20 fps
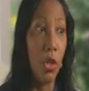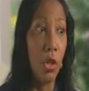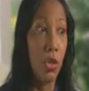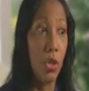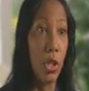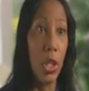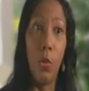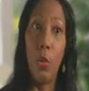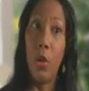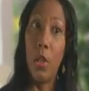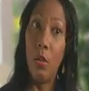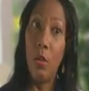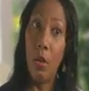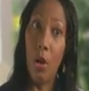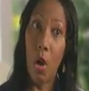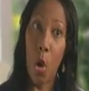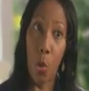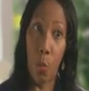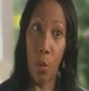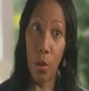she would
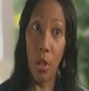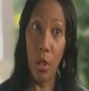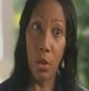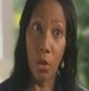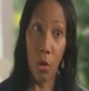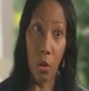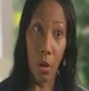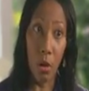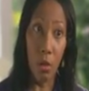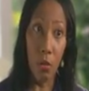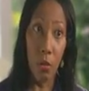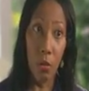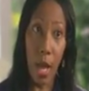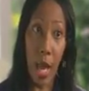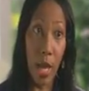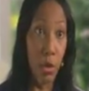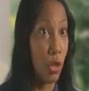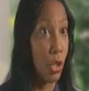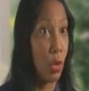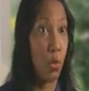open the door
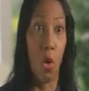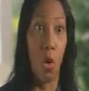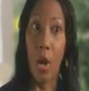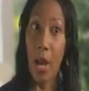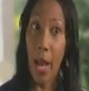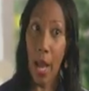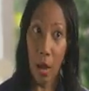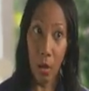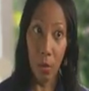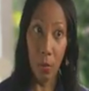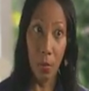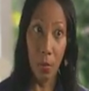and just walk out.